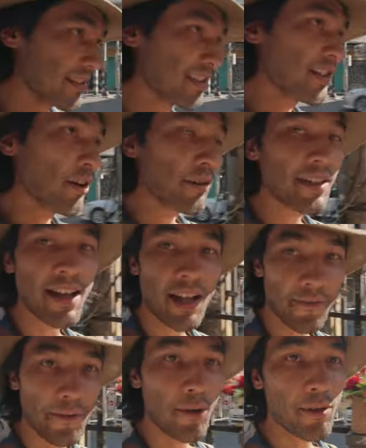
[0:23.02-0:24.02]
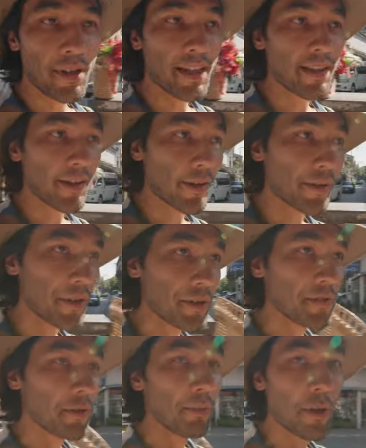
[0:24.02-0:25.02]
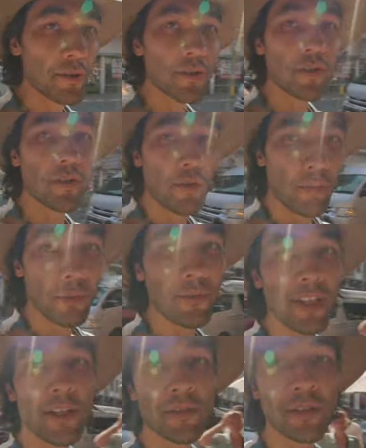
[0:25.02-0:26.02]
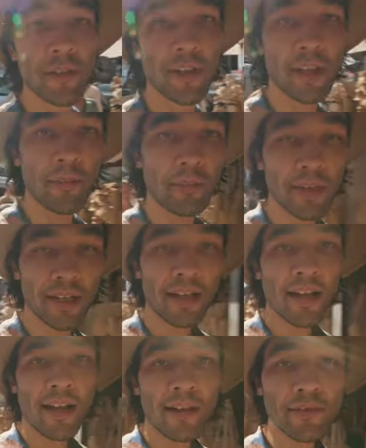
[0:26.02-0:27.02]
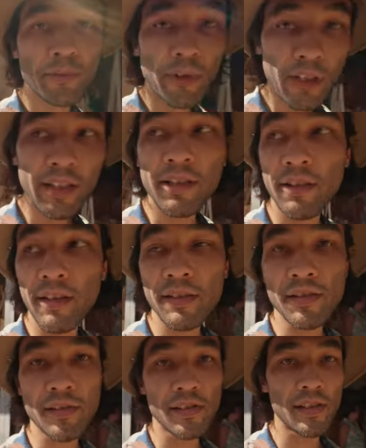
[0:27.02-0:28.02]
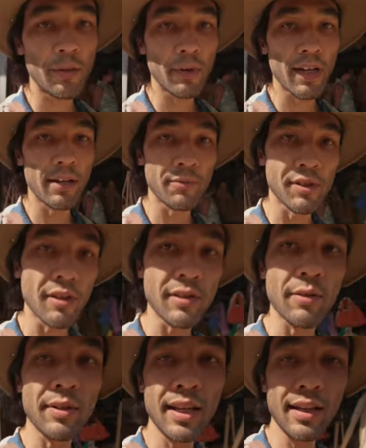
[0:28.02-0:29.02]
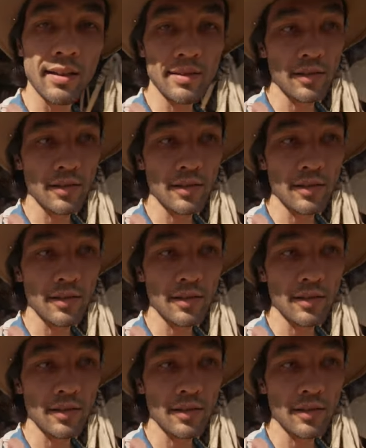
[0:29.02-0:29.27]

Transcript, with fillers: This is totally not a focal length that I would use for most normal video shooting, but I was really curious just to see what kind of results I would get.